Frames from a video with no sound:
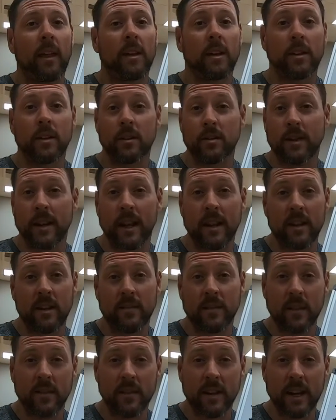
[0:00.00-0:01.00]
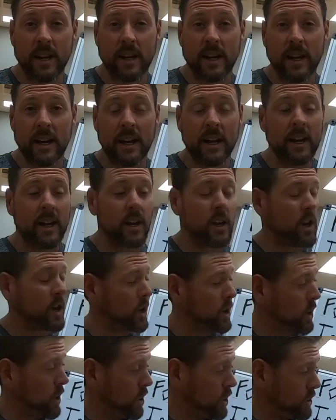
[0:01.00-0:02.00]
you can do deadlift on leg day,
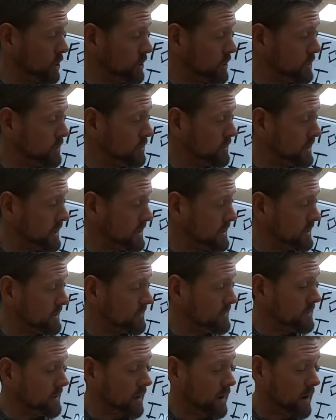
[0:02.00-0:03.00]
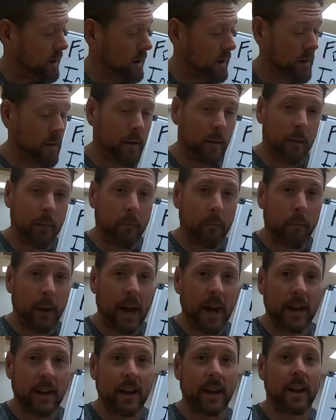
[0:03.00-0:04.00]
or you can do deadlift on
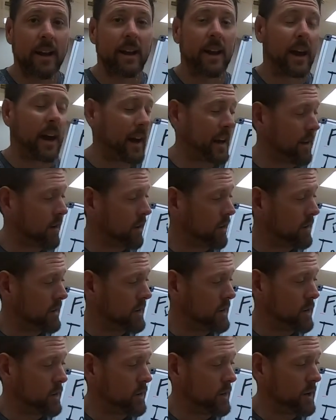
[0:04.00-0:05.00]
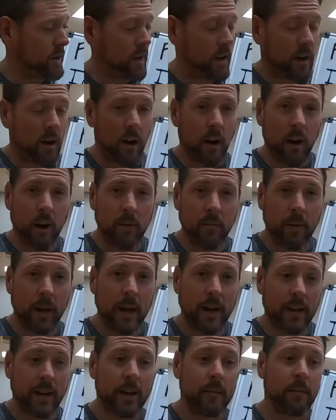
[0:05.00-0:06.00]
back day. I currently do it on
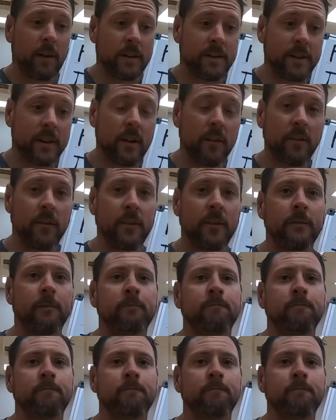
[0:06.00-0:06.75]
back day myself.